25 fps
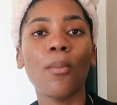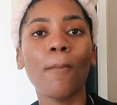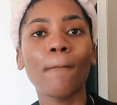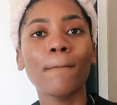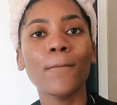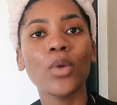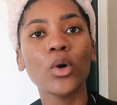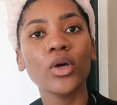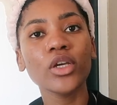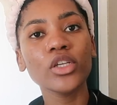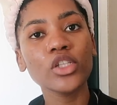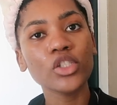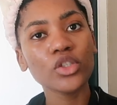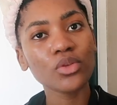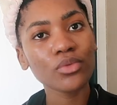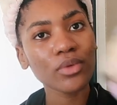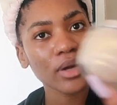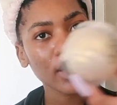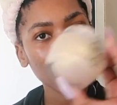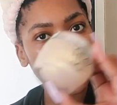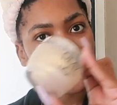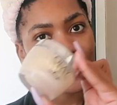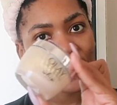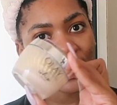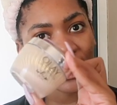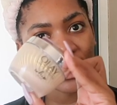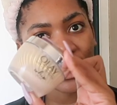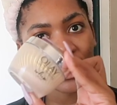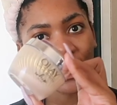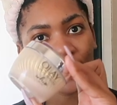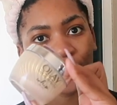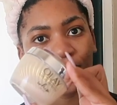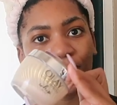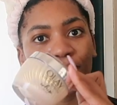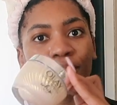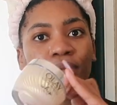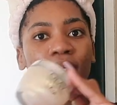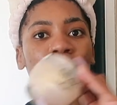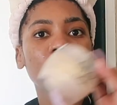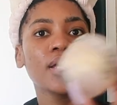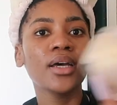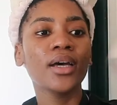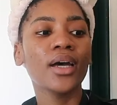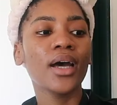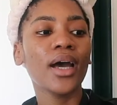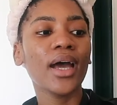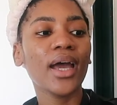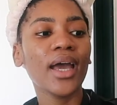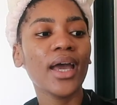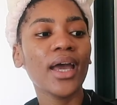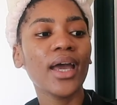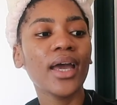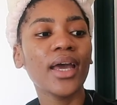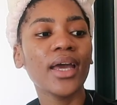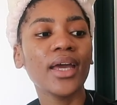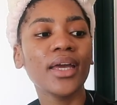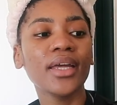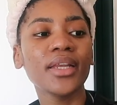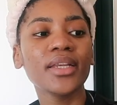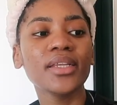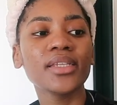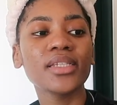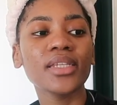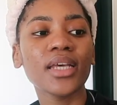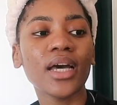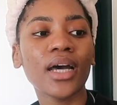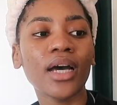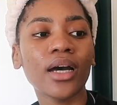moisturizer, and